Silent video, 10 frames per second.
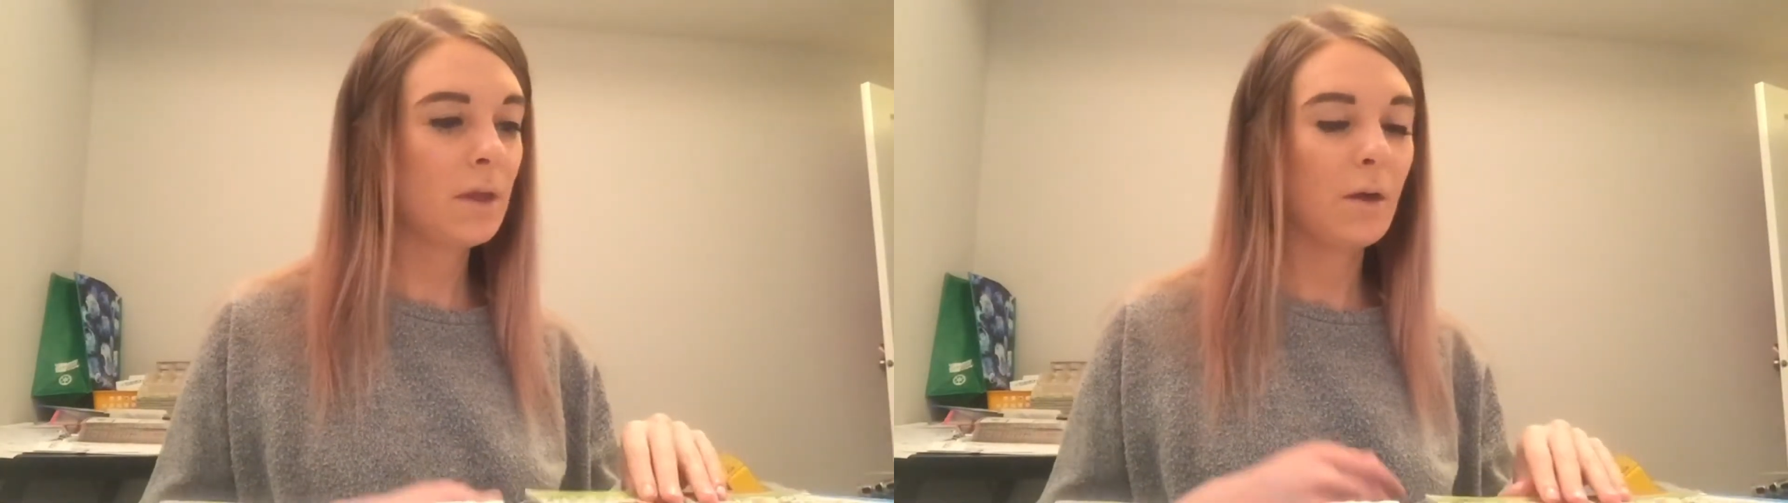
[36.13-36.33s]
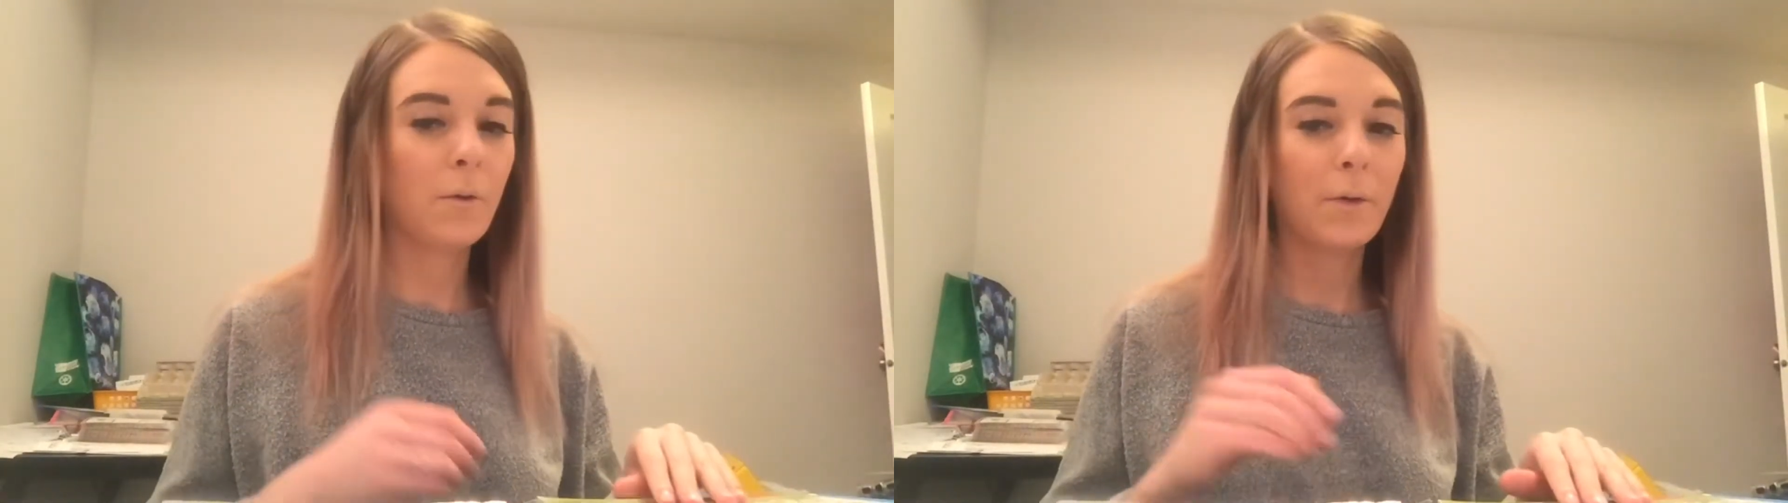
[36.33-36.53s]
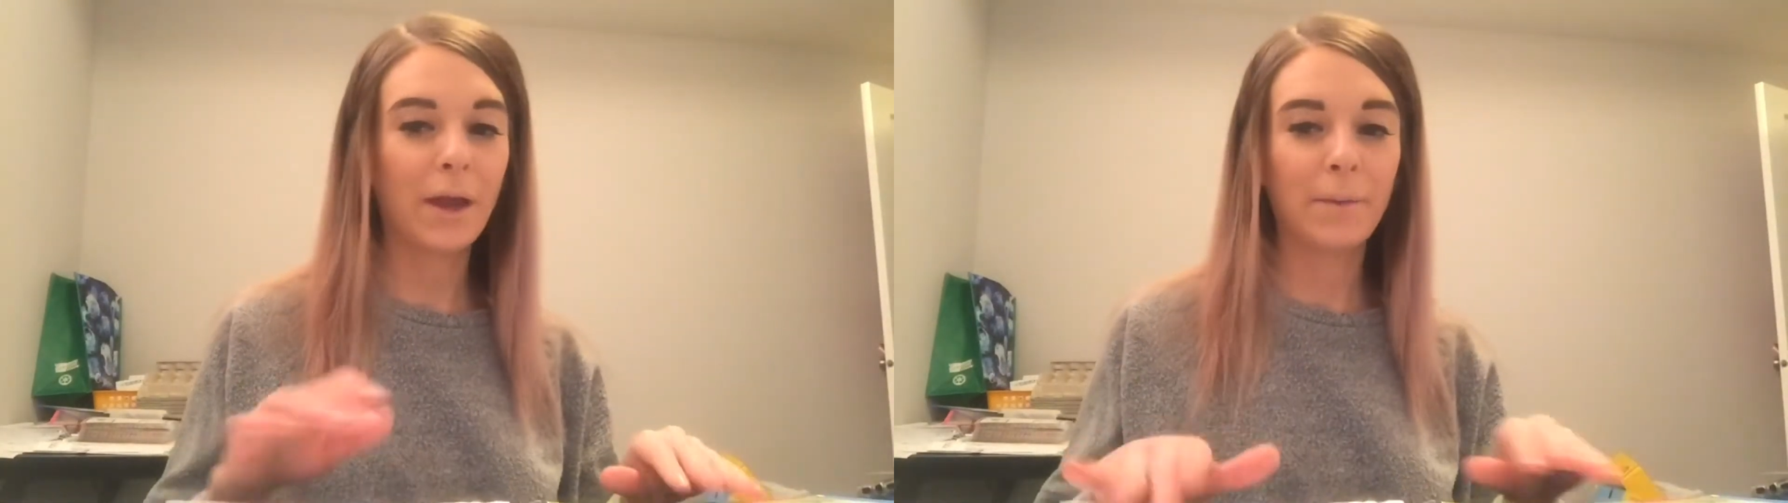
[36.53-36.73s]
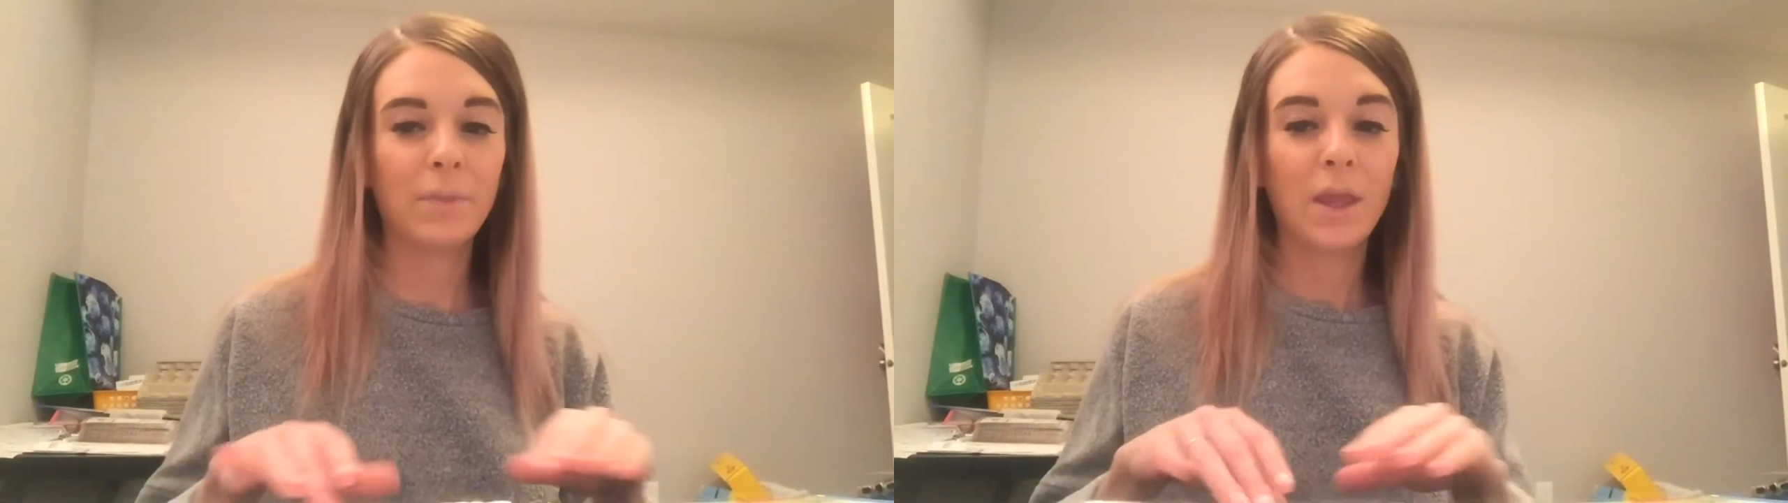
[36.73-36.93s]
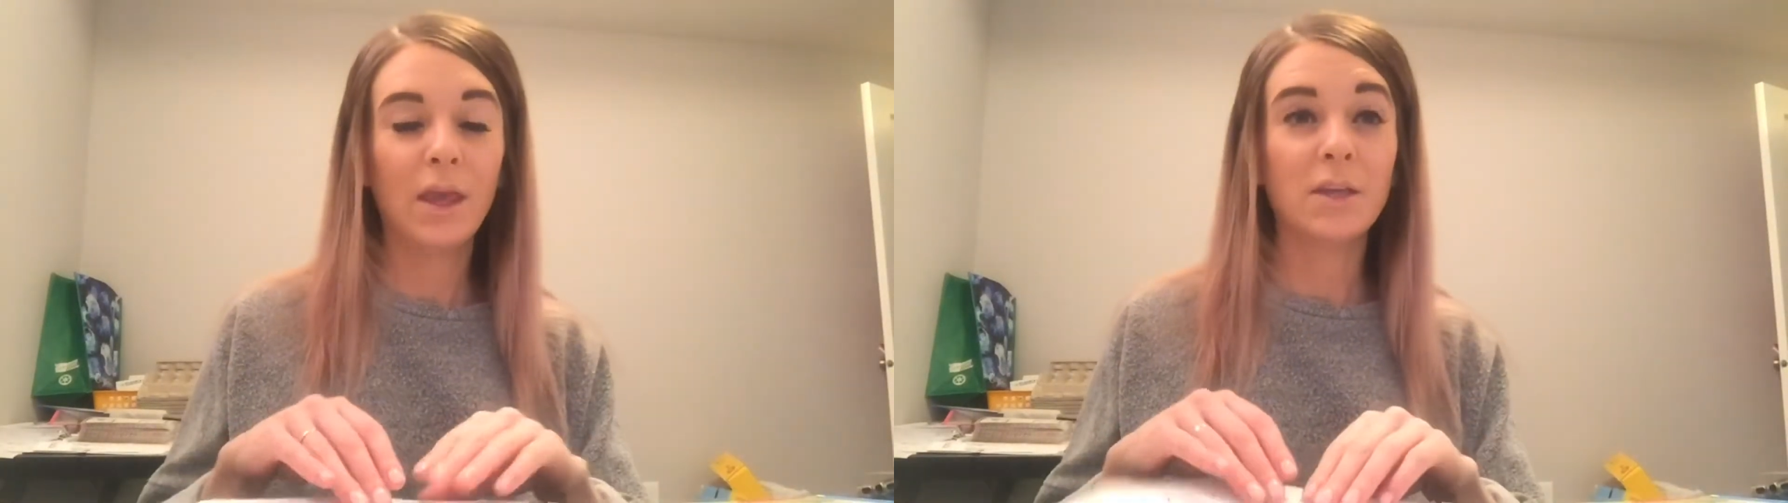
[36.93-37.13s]
Okay,
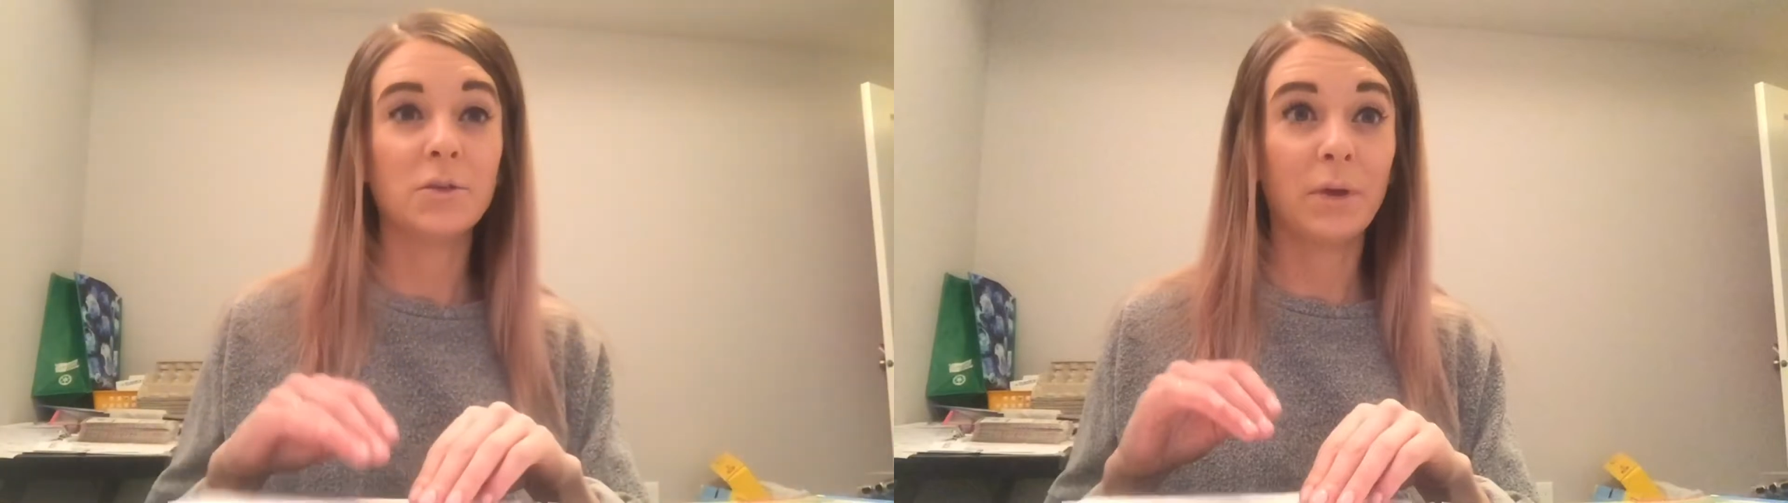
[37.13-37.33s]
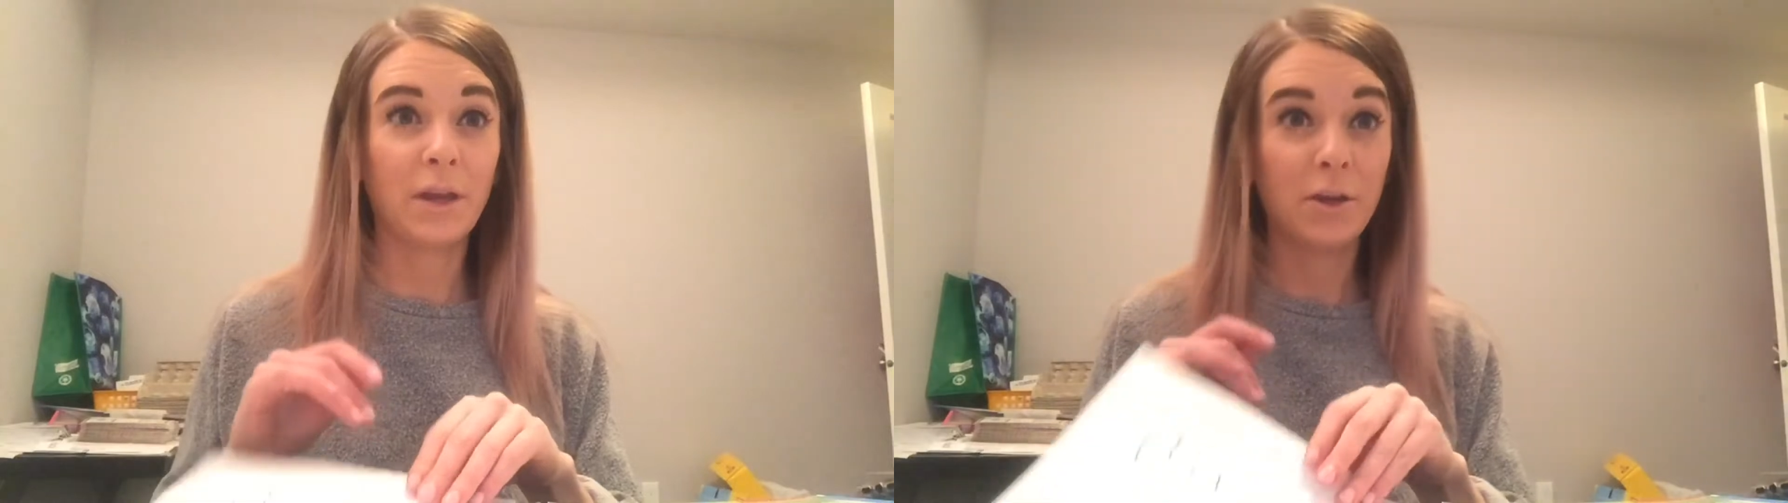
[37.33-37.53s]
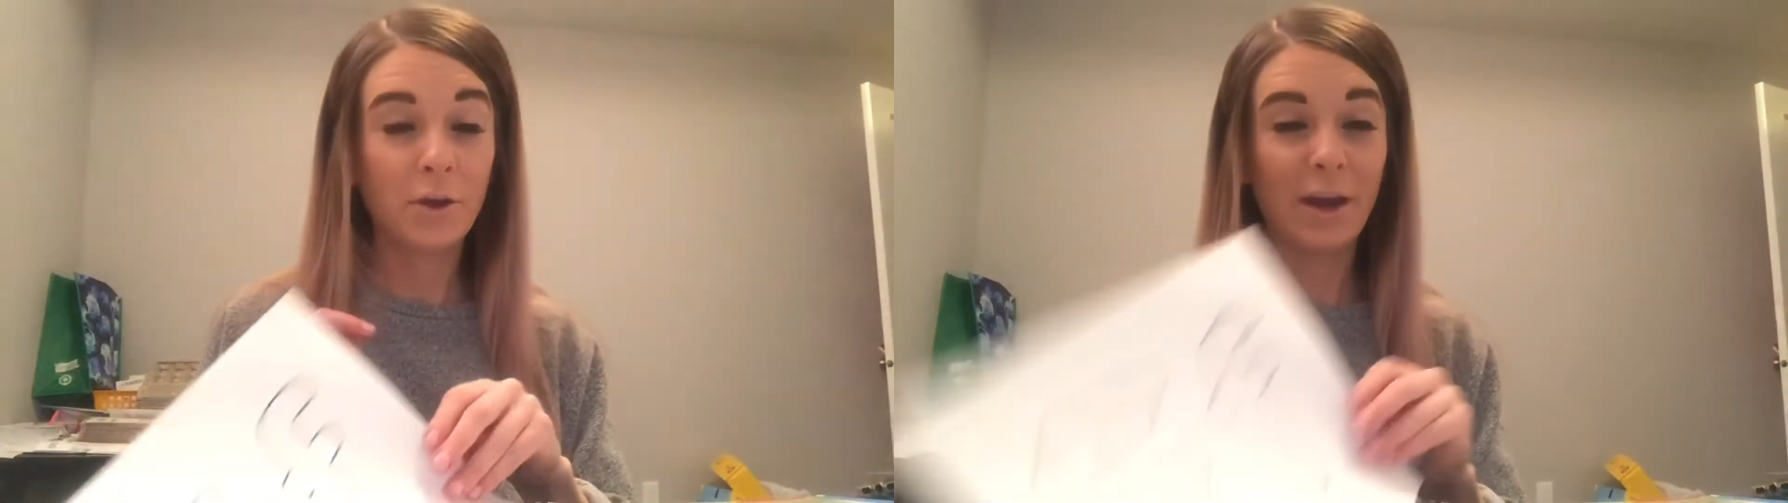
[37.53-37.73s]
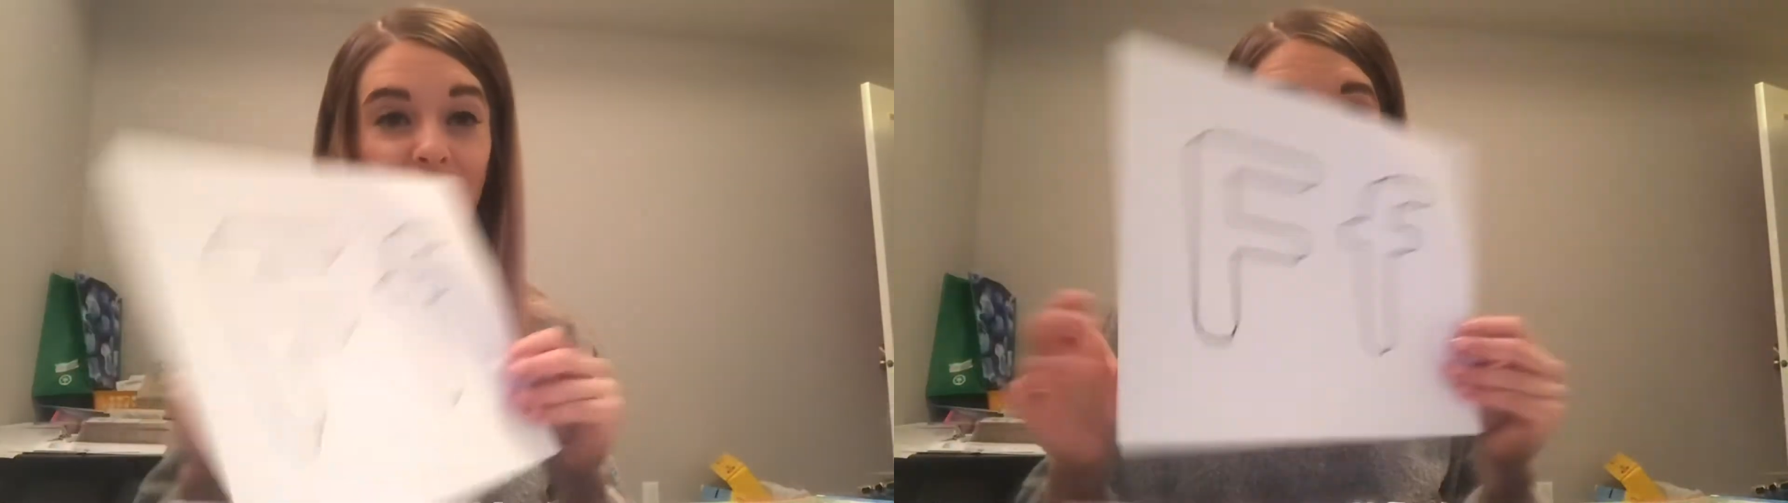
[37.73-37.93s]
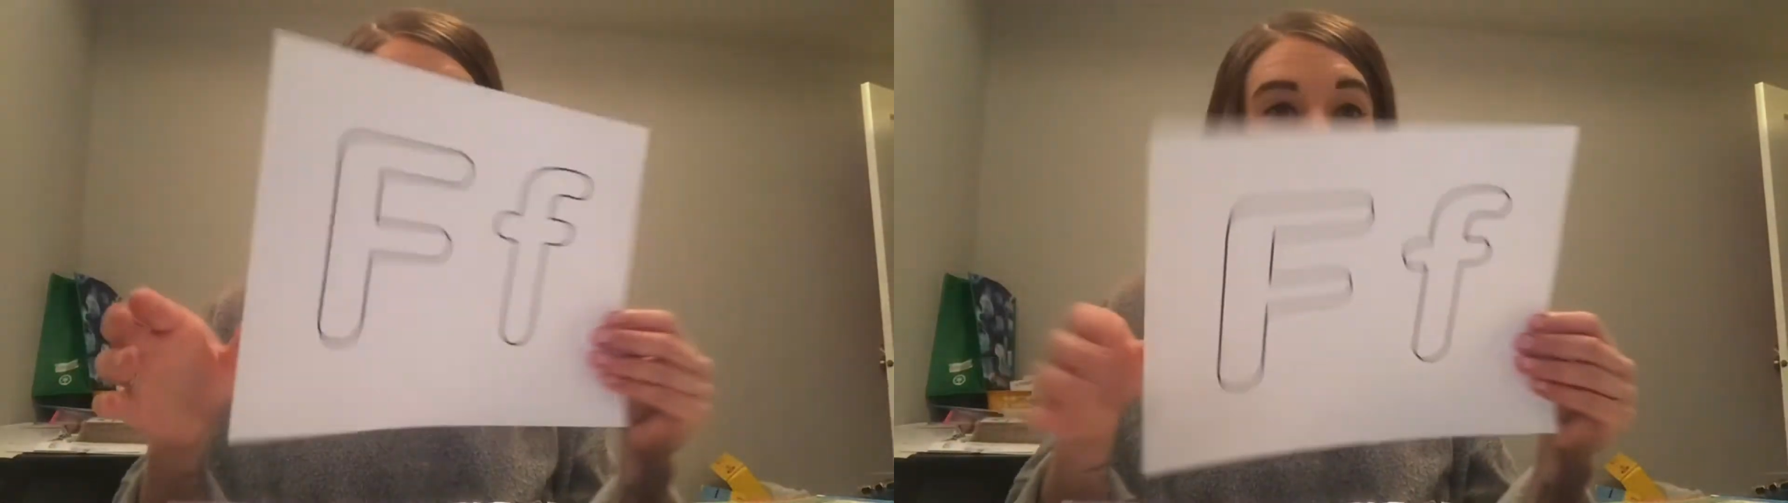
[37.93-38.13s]
so in your
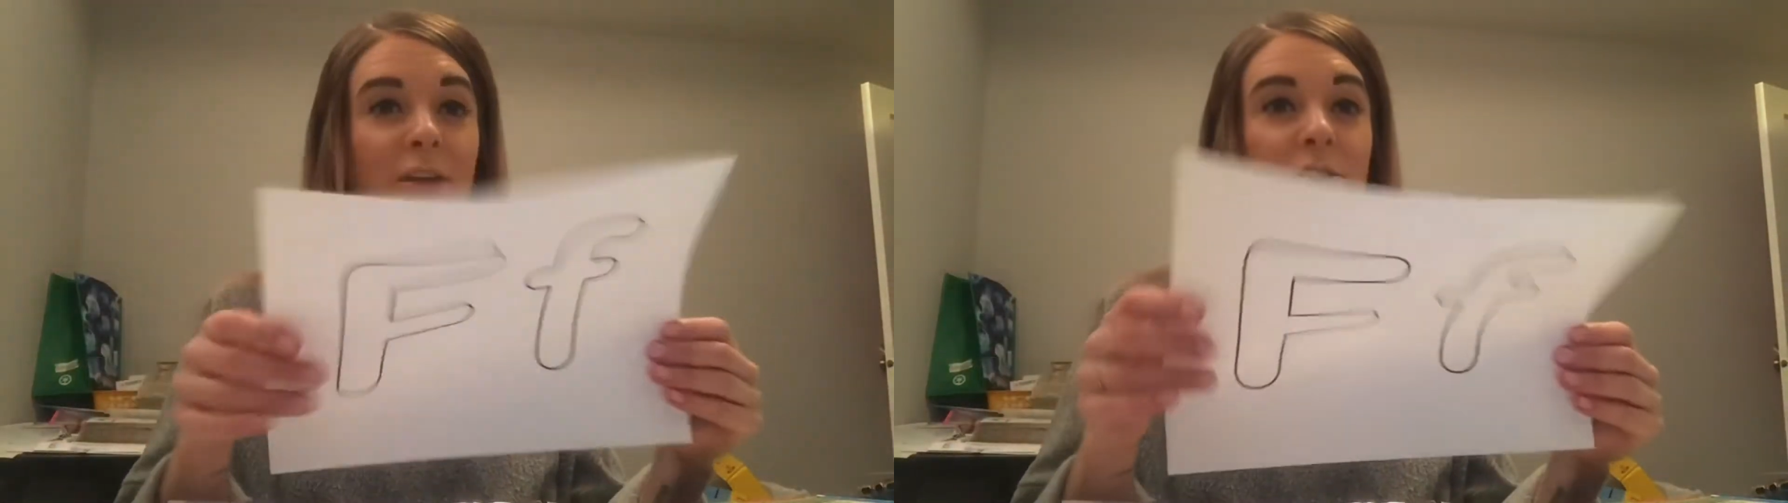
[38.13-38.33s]
F package